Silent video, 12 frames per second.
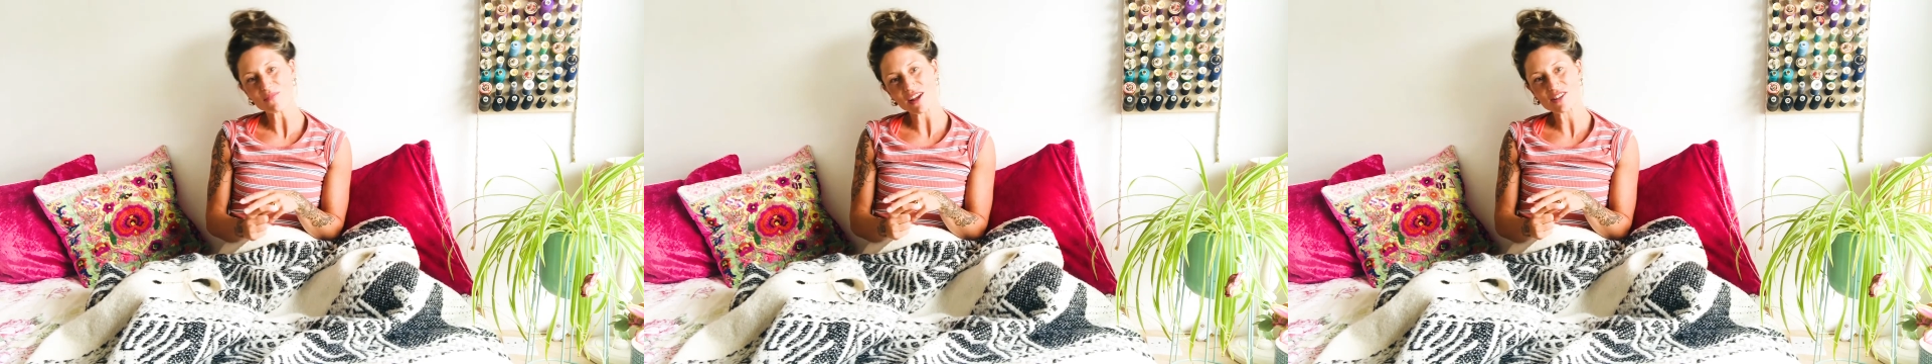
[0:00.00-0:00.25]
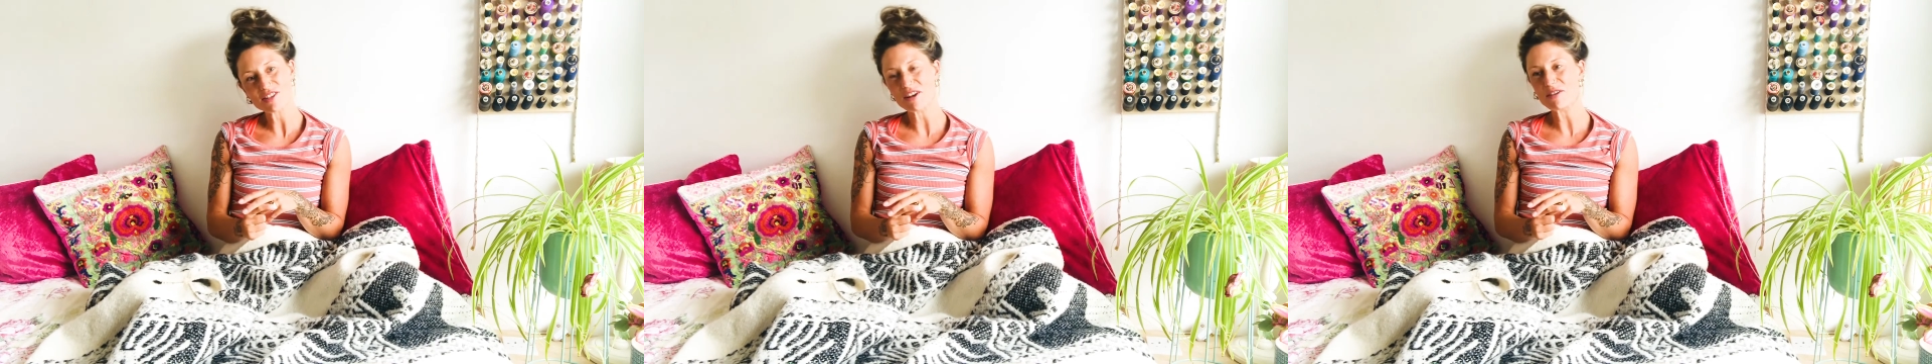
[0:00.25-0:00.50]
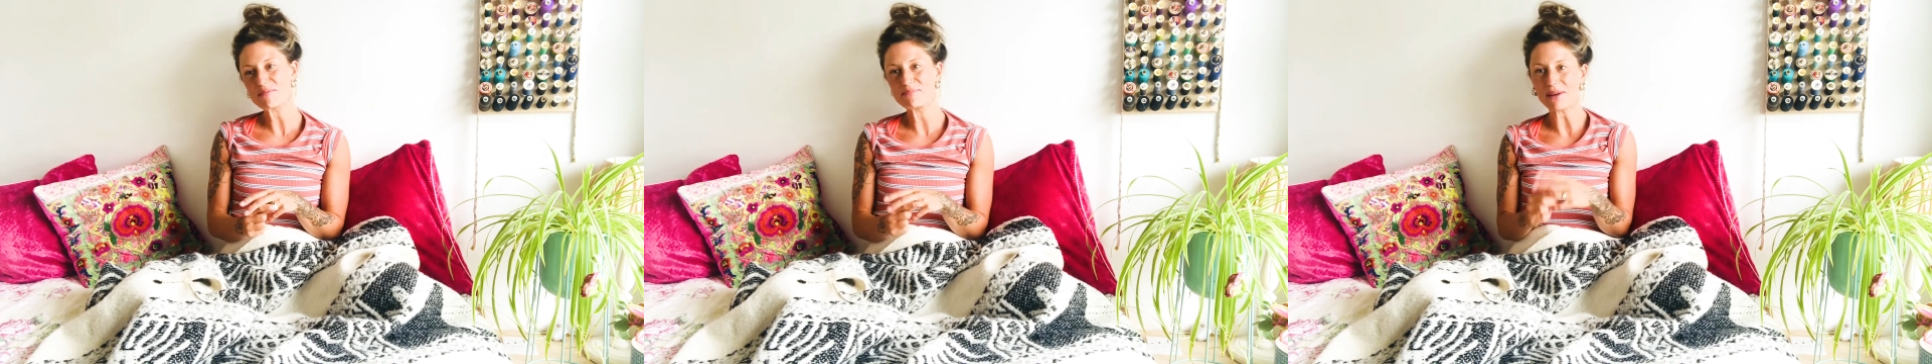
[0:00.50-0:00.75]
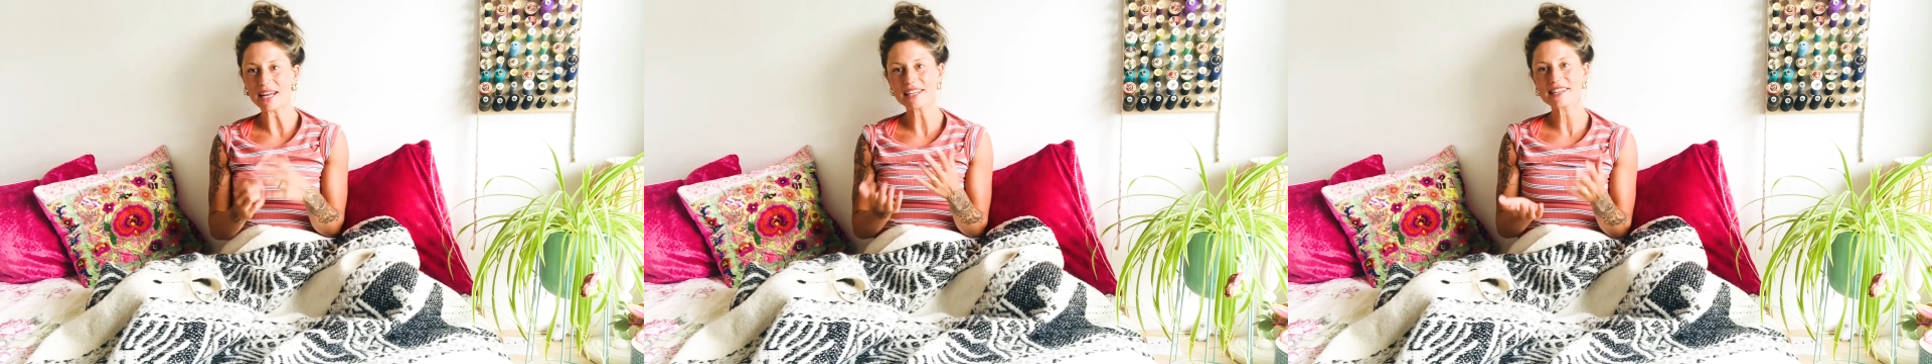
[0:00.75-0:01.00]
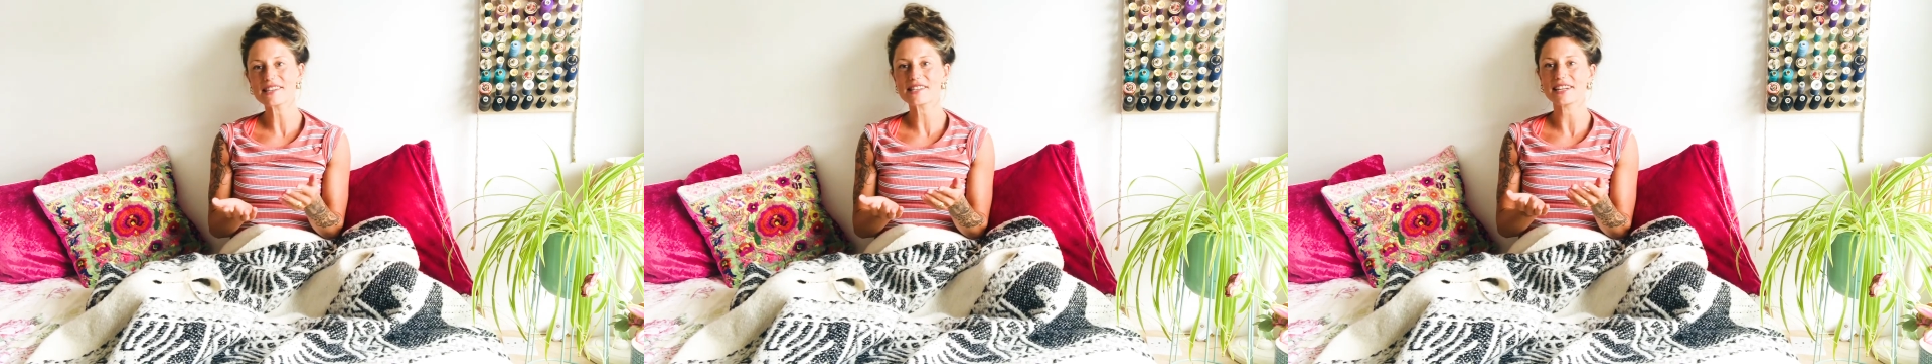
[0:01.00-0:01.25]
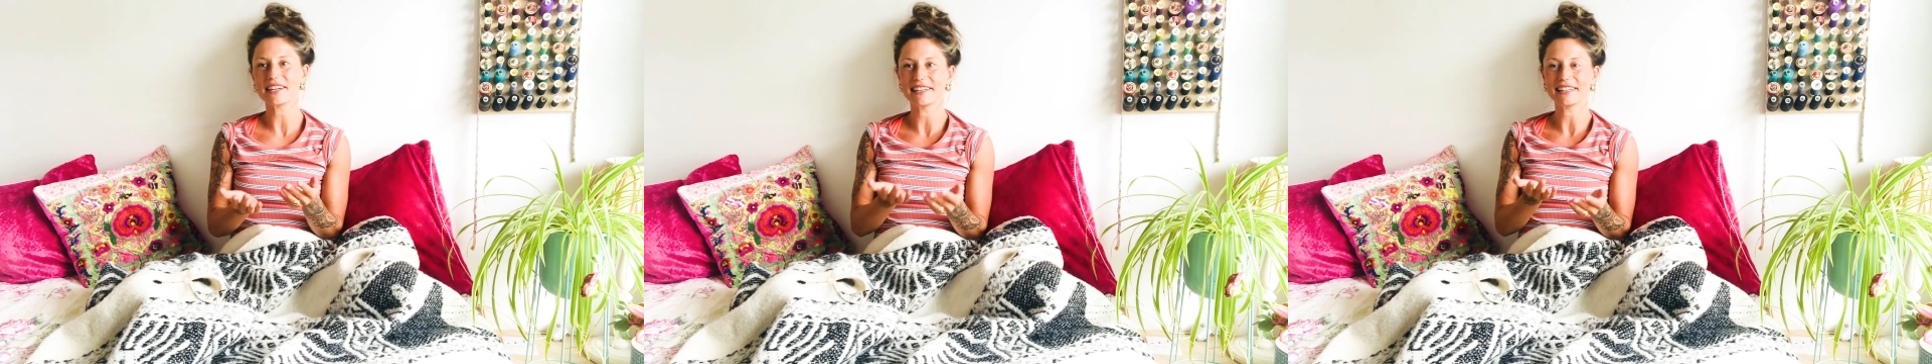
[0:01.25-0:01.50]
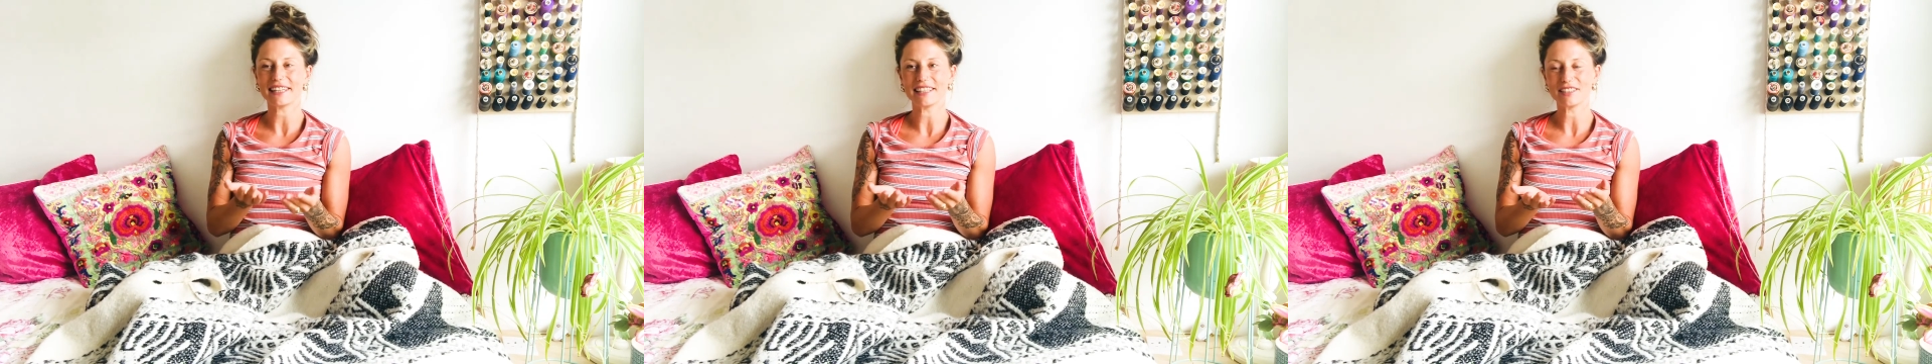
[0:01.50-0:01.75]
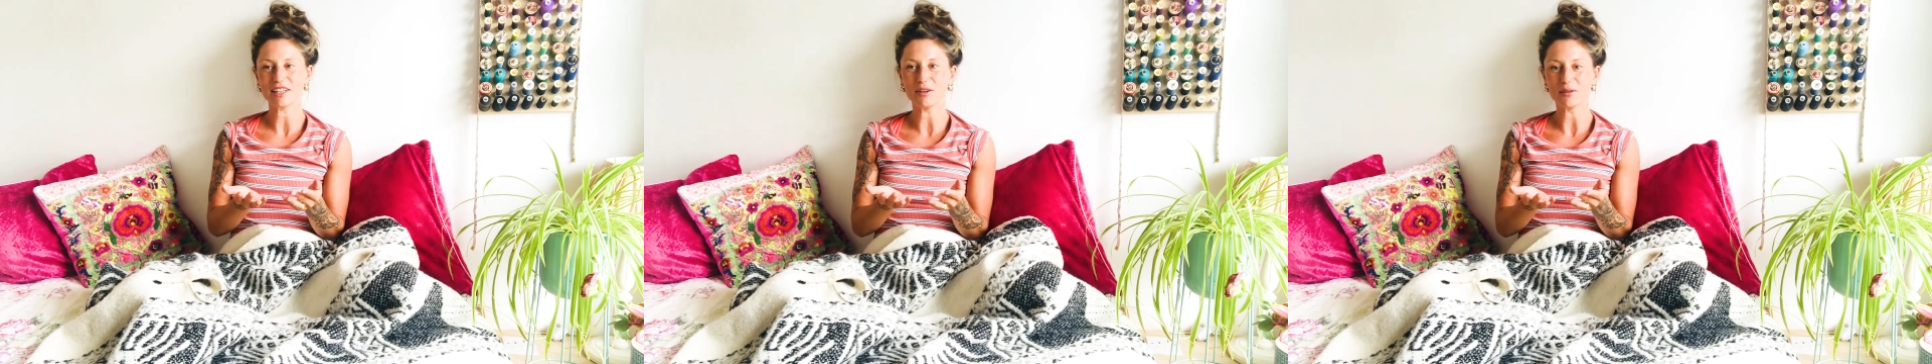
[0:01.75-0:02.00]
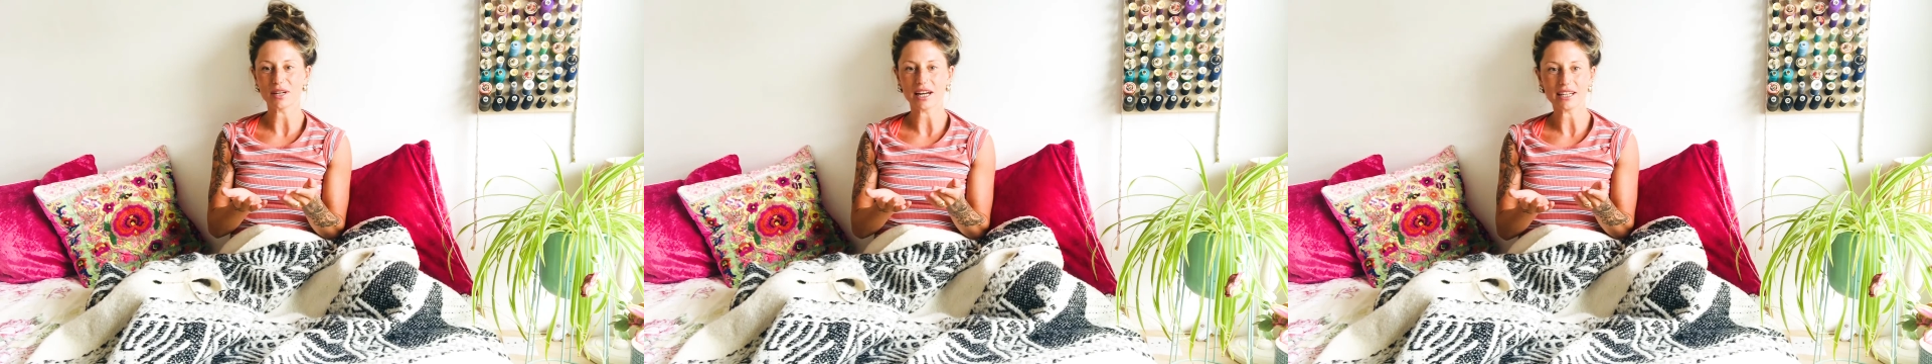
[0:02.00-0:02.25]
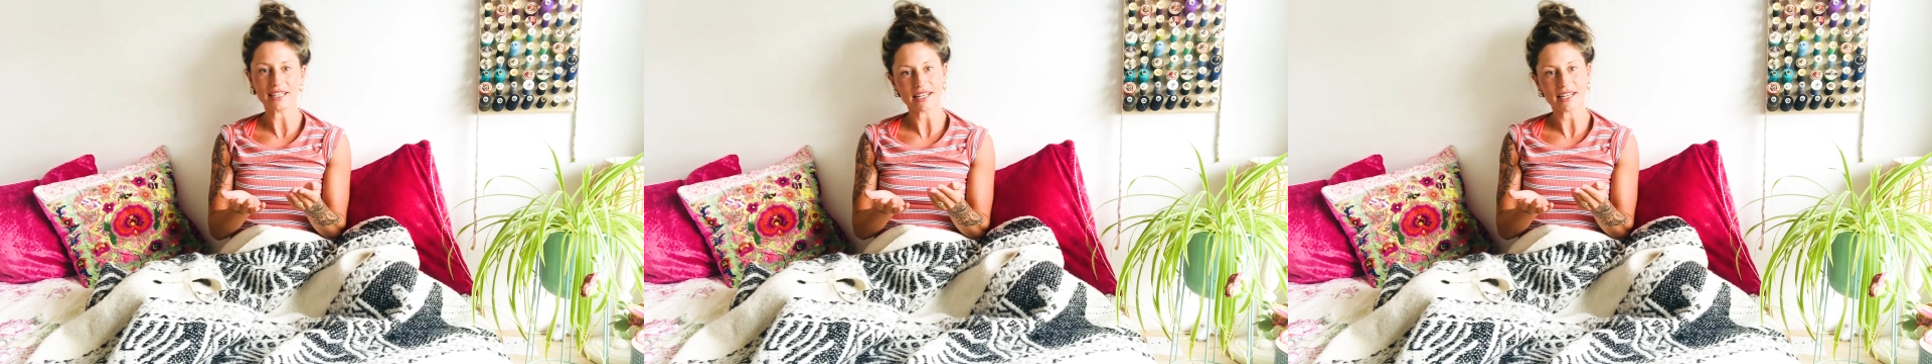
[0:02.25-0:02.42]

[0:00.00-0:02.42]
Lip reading: So balancing in yoga